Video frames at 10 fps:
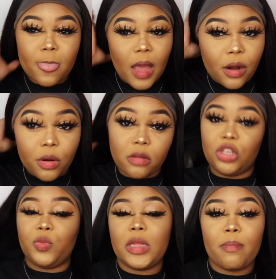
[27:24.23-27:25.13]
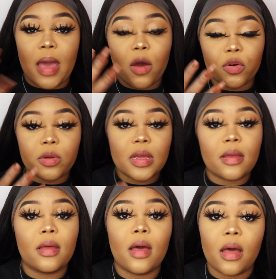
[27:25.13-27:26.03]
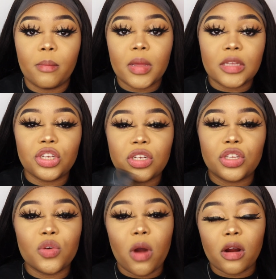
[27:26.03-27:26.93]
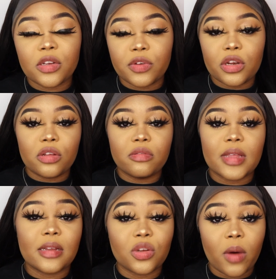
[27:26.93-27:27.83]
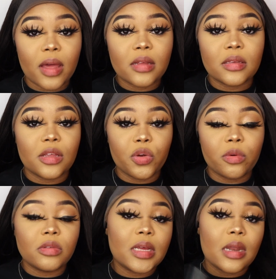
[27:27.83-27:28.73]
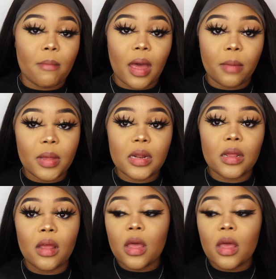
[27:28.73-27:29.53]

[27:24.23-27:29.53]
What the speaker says: I don't know, just really powdery. It's just too harsh for you to use that twice in your routine, in my opinion.